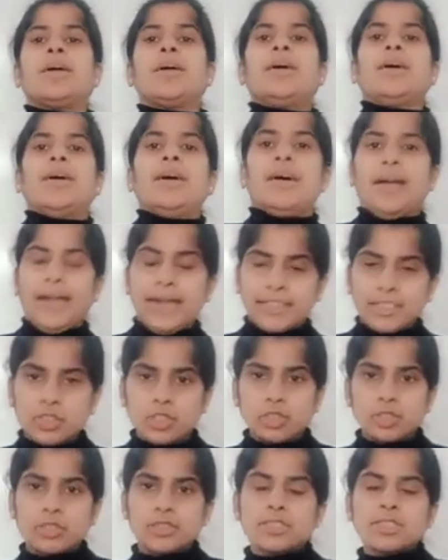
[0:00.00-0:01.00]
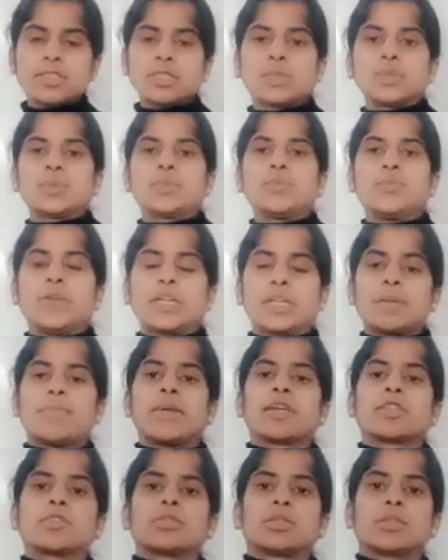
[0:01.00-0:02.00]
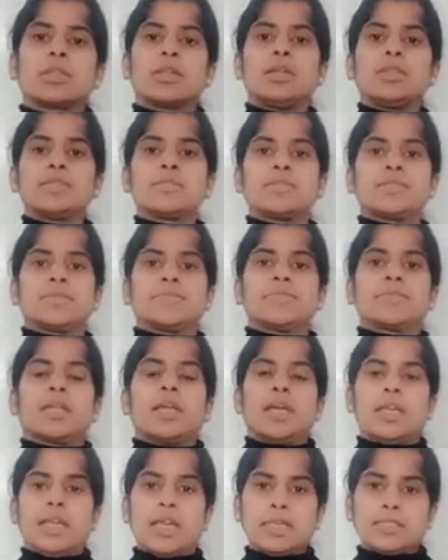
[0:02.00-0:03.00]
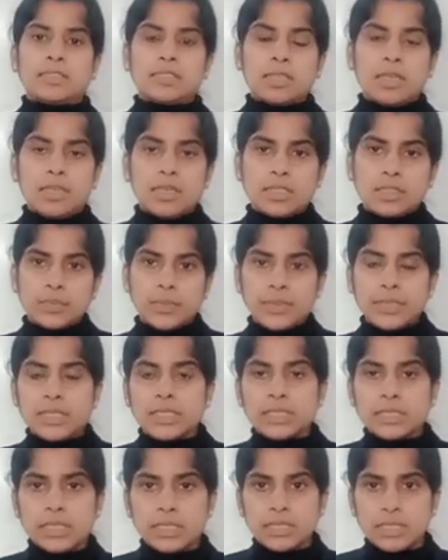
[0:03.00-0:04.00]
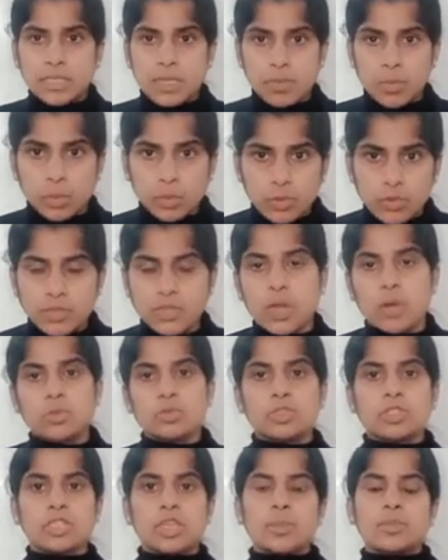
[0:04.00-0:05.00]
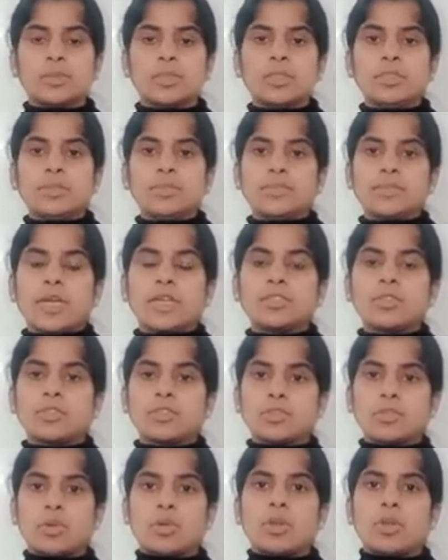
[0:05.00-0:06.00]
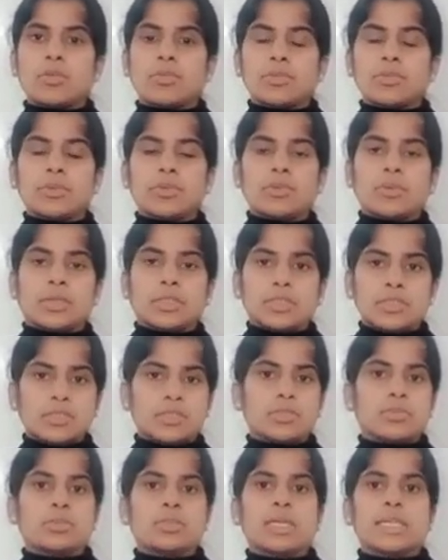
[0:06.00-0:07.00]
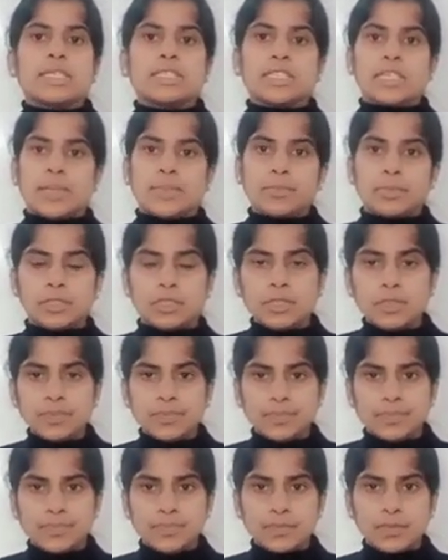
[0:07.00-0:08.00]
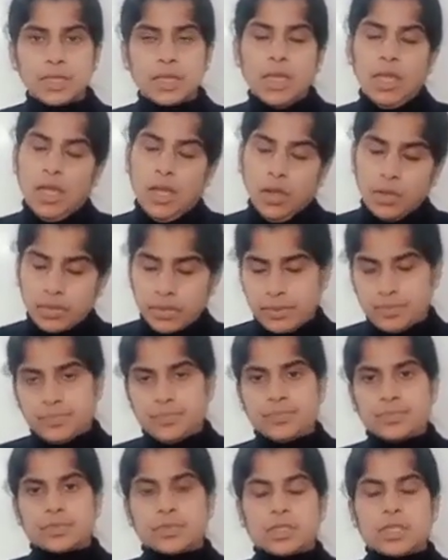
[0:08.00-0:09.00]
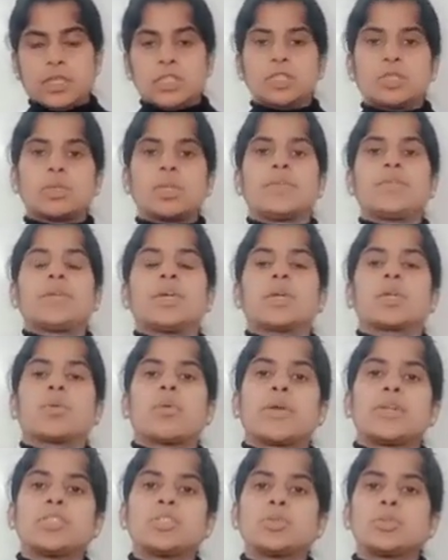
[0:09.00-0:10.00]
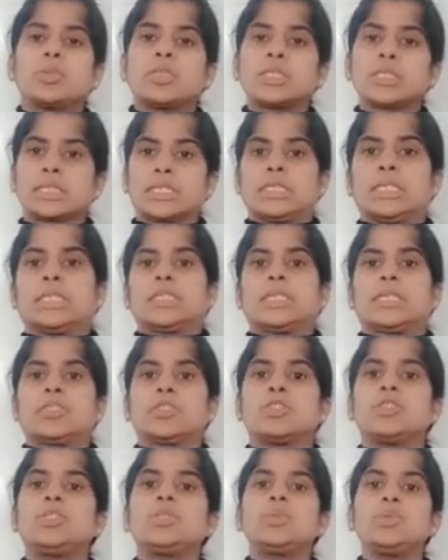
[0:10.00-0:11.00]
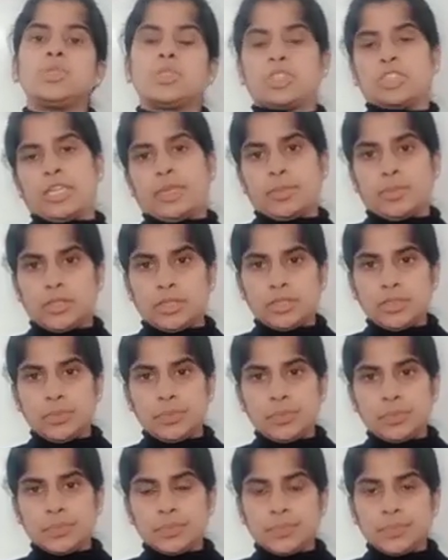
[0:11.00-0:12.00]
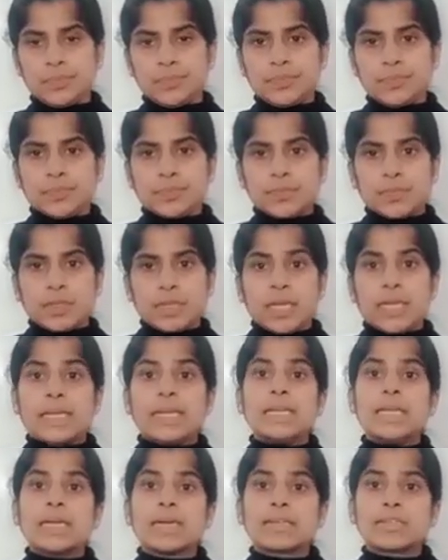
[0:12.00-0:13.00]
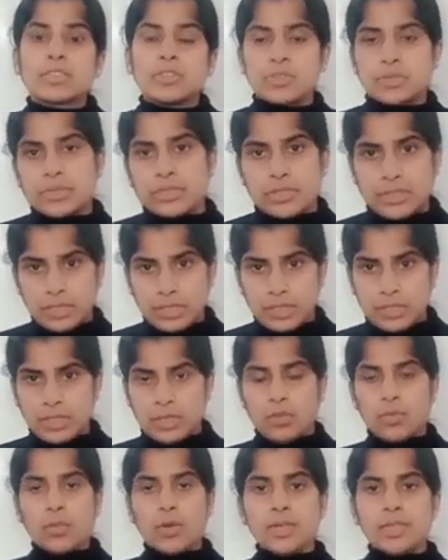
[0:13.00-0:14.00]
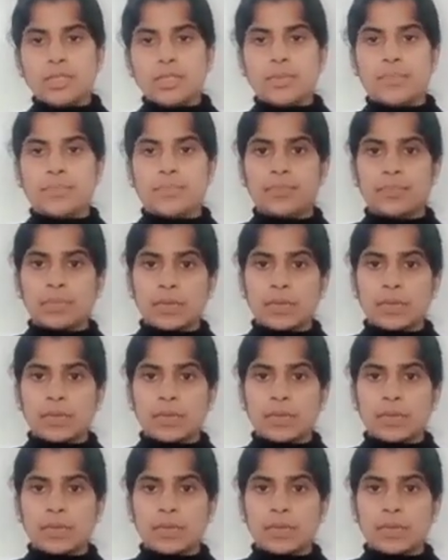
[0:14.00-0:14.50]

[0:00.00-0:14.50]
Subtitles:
Hi dear students, welcome back to the class. Last class we discussed about sound chapter. I think so all of you understood that chapter. Okay, today we are going to discussing that new chapter, electricity. What?